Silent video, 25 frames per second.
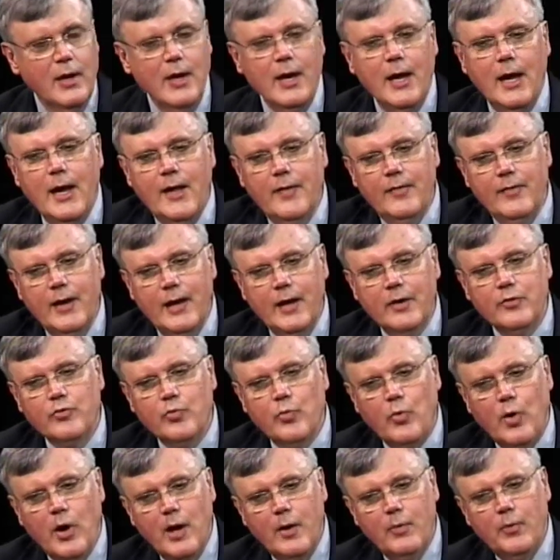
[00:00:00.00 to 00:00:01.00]
and that's
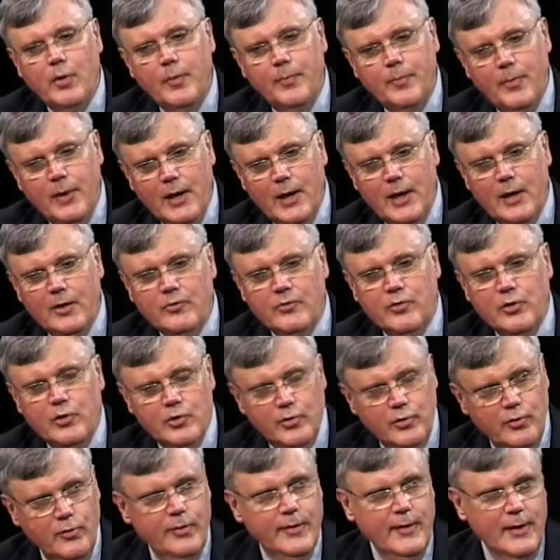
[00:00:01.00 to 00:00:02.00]
why we passed in
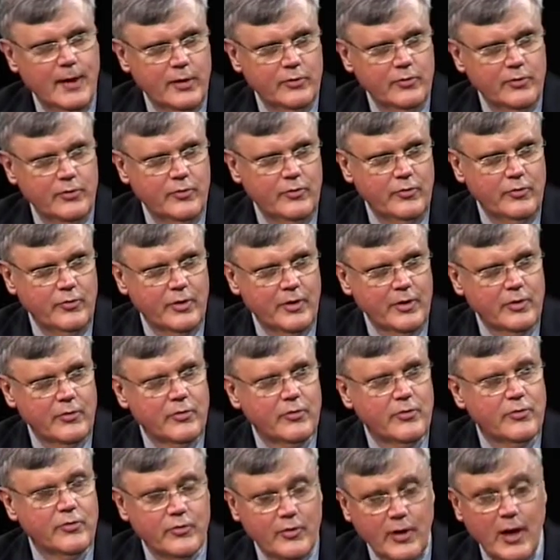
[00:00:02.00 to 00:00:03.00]
2006
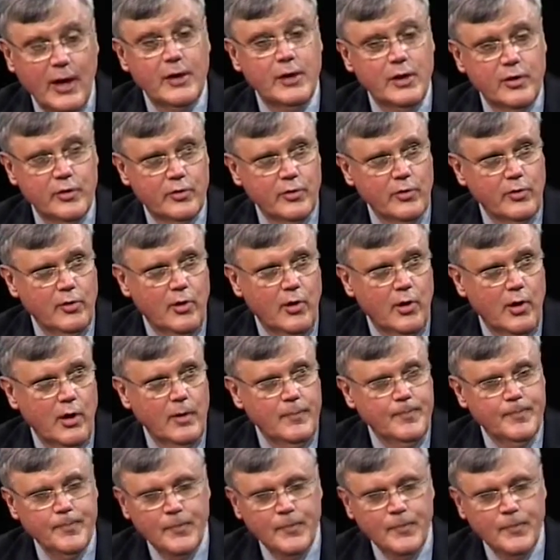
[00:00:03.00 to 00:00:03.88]
and signed into law